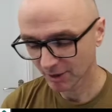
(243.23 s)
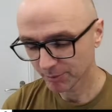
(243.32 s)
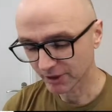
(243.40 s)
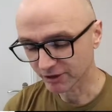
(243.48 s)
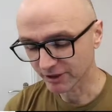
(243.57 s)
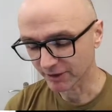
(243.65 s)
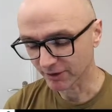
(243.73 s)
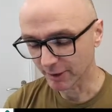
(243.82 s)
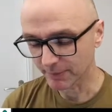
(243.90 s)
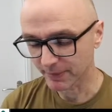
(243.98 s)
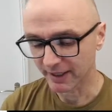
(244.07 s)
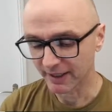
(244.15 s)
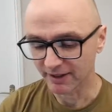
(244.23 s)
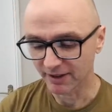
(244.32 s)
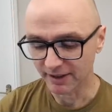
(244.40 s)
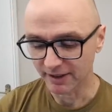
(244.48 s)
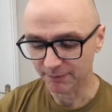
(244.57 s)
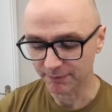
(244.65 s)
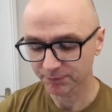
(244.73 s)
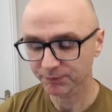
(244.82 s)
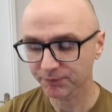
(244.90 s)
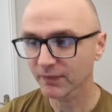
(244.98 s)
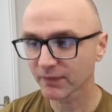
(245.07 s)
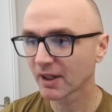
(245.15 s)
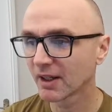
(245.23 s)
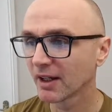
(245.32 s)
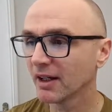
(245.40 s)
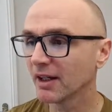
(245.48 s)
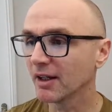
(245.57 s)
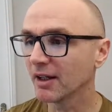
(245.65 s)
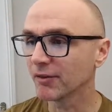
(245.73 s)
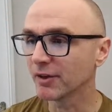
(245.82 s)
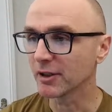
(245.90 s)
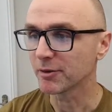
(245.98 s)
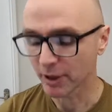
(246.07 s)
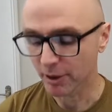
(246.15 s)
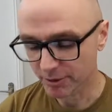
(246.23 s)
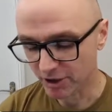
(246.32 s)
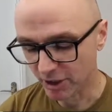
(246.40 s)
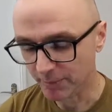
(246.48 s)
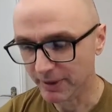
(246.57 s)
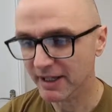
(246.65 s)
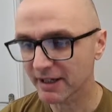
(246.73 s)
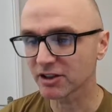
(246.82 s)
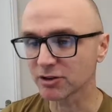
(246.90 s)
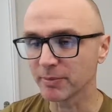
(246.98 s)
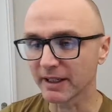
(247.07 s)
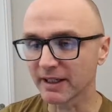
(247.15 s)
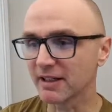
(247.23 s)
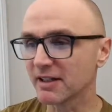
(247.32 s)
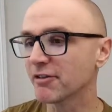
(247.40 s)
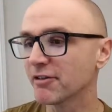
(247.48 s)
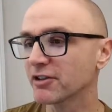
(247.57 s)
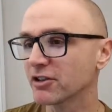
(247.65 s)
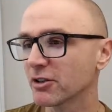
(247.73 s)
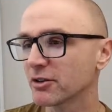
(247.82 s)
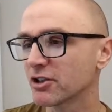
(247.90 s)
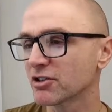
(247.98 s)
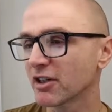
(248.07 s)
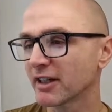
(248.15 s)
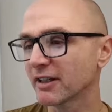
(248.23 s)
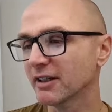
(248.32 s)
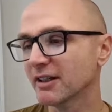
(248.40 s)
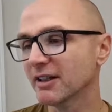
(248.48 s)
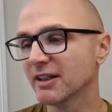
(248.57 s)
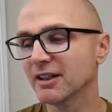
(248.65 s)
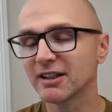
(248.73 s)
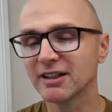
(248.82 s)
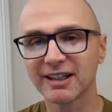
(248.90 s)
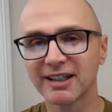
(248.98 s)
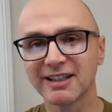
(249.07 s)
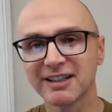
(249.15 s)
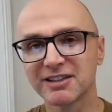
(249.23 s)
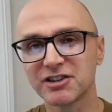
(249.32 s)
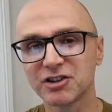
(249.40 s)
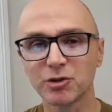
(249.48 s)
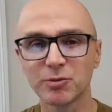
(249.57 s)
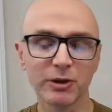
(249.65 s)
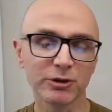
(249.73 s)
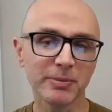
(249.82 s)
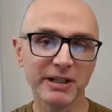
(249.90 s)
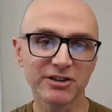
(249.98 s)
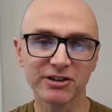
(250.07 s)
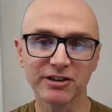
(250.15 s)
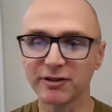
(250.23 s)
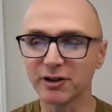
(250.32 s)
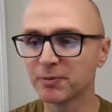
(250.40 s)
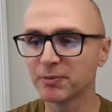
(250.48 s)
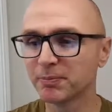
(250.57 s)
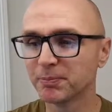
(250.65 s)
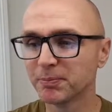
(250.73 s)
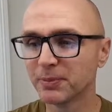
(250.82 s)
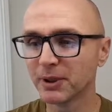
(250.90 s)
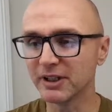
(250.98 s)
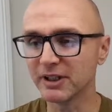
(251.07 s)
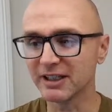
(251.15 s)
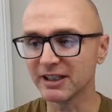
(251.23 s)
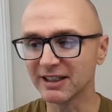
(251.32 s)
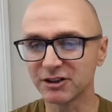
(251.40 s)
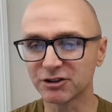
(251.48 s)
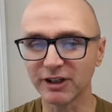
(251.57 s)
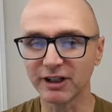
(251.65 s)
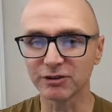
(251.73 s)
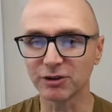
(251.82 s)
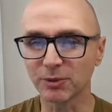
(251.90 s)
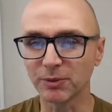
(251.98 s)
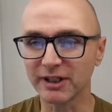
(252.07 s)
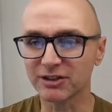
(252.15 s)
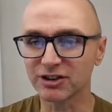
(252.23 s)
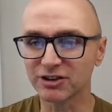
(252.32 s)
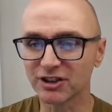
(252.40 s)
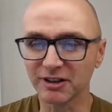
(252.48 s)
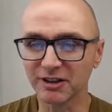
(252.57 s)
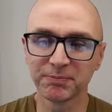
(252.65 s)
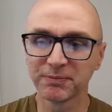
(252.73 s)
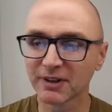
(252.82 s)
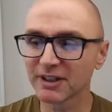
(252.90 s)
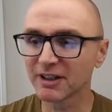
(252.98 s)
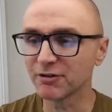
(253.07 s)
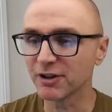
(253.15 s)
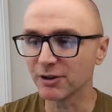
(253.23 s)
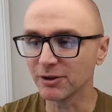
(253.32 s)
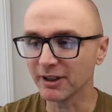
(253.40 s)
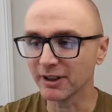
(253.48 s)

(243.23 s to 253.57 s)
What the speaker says: ground clip and the probe tip, but that doesn't make any difference, and it's just like a digital multimeter. If you put the leads around the wrong way, it's just going to give you